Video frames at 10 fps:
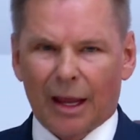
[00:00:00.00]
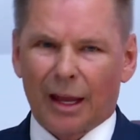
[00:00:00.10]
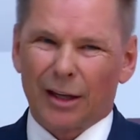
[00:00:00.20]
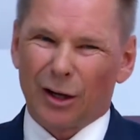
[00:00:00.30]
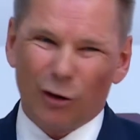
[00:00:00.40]

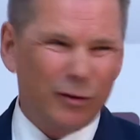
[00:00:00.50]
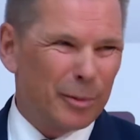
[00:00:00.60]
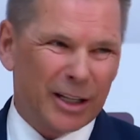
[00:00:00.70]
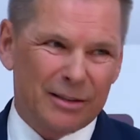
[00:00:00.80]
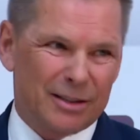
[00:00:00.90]
The
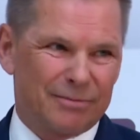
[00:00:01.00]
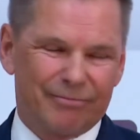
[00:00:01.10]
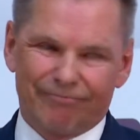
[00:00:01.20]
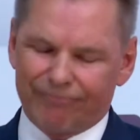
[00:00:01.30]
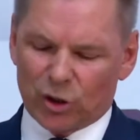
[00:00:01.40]
government,
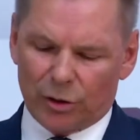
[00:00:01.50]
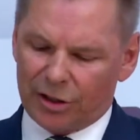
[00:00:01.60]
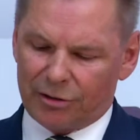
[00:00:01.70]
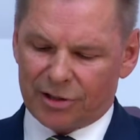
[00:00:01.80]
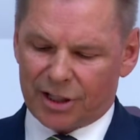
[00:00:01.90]
sorry
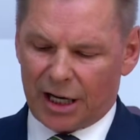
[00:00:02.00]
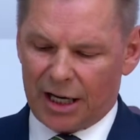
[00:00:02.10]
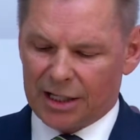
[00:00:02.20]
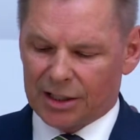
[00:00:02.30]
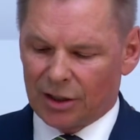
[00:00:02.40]
to say,
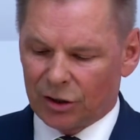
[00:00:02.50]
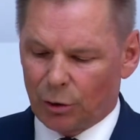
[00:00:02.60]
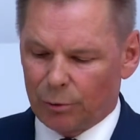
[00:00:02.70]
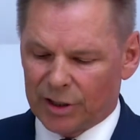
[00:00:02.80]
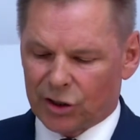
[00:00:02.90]
is not
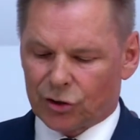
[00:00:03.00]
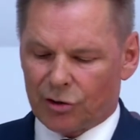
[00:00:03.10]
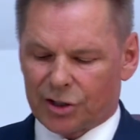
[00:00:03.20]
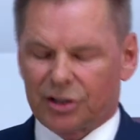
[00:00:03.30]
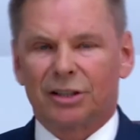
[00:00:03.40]
always
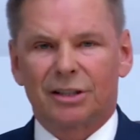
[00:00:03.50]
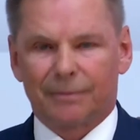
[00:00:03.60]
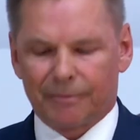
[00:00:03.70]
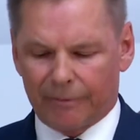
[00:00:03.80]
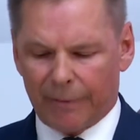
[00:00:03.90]
trusted.
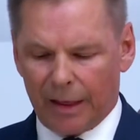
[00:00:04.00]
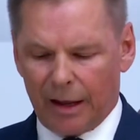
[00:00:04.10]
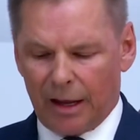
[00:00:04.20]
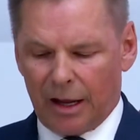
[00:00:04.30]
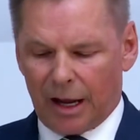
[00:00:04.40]

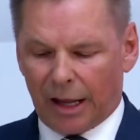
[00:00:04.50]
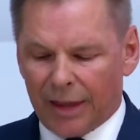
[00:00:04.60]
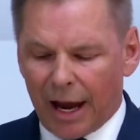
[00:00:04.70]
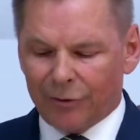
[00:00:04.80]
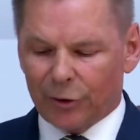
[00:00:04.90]
And
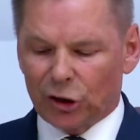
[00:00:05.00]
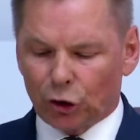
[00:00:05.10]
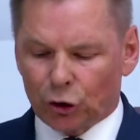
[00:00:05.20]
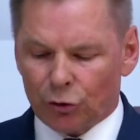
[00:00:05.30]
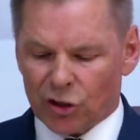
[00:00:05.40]
therefore the
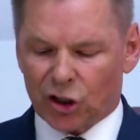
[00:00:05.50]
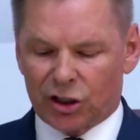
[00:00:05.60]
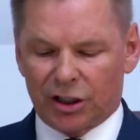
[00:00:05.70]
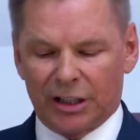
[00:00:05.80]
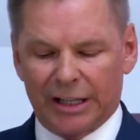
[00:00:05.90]

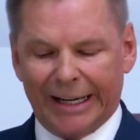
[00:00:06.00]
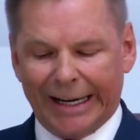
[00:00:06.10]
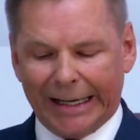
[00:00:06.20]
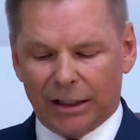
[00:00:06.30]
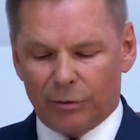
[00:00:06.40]
trust
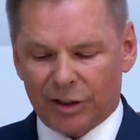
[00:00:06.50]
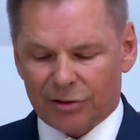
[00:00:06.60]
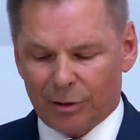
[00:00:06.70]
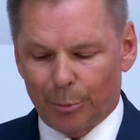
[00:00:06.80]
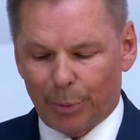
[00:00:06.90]
in a
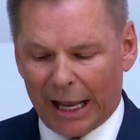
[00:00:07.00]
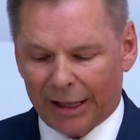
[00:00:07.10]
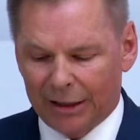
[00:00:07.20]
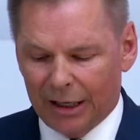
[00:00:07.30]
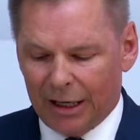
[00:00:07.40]
veteran
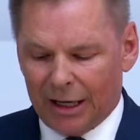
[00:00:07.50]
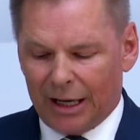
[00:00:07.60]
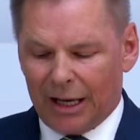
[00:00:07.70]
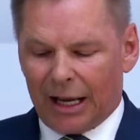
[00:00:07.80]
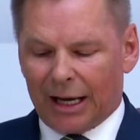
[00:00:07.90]
plan
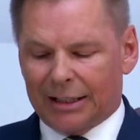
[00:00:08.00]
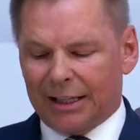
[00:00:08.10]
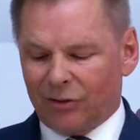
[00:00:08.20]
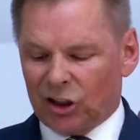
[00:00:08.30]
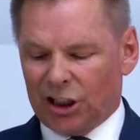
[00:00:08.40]

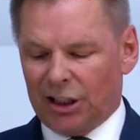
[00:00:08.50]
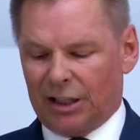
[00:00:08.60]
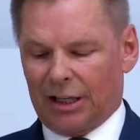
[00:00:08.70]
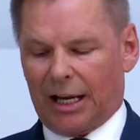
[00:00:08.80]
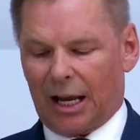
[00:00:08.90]
activity
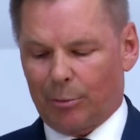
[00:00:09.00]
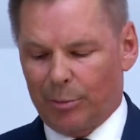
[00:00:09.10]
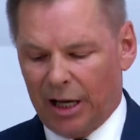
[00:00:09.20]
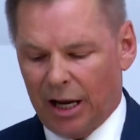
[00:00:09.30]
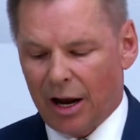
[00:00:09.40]
can
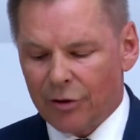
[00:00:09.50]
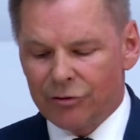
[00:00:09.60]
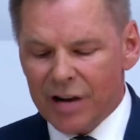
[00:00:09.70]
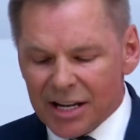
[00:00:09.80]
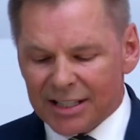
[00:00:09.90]
be
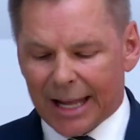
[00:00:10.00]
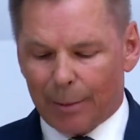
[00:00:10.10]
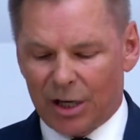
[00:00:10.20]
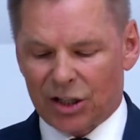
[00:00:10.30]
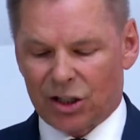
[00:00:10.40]

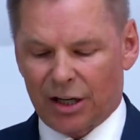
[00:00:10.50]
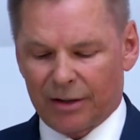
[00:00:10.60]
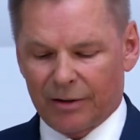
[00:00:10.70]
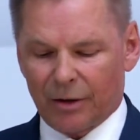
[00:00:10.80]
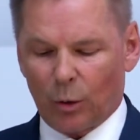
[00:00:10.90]
re-established
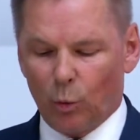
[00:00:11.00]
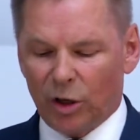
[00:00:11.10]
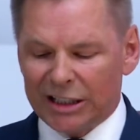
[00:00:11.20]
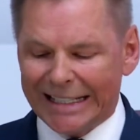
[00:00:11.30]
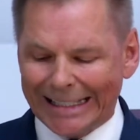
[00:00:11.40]

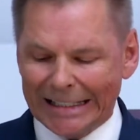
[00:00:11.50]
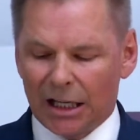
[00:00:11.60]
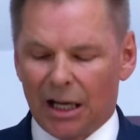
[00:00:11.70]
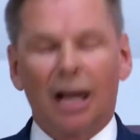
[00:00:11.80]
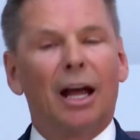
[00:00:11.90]
within
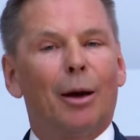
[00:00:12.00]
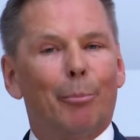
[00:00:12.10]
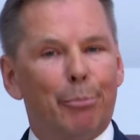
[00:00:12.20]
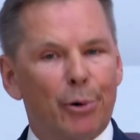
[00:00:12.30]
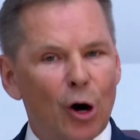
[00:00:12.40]

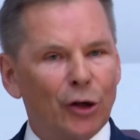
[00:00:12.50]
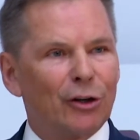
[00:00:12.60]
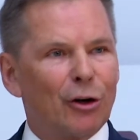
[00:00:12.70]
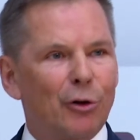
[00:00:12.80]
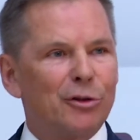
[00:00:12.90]

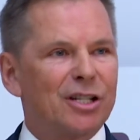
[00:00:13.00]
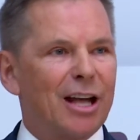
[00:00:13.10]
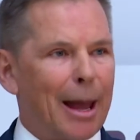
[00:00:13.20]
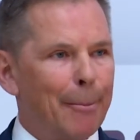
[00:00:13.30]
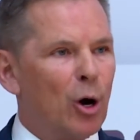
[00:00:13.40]
brotherhoods
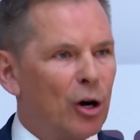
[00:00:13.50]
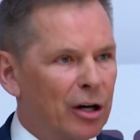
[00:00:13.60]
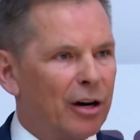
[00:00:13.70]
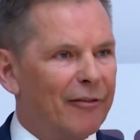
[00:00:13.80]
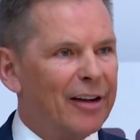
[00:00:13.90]
among
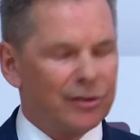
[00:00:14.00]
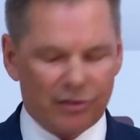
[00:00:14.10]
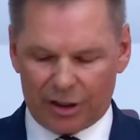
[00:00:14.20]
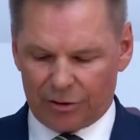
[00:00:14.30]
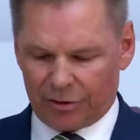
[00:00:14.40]

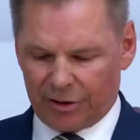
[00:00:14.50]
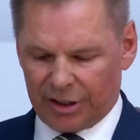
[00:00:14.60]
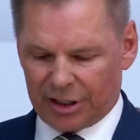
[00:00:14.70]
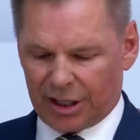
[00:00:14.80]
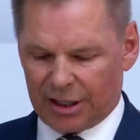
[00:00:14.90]
veteran
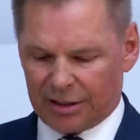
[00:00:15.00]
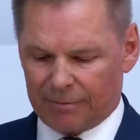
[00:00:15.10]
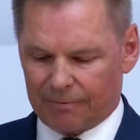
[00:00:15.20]
organizations.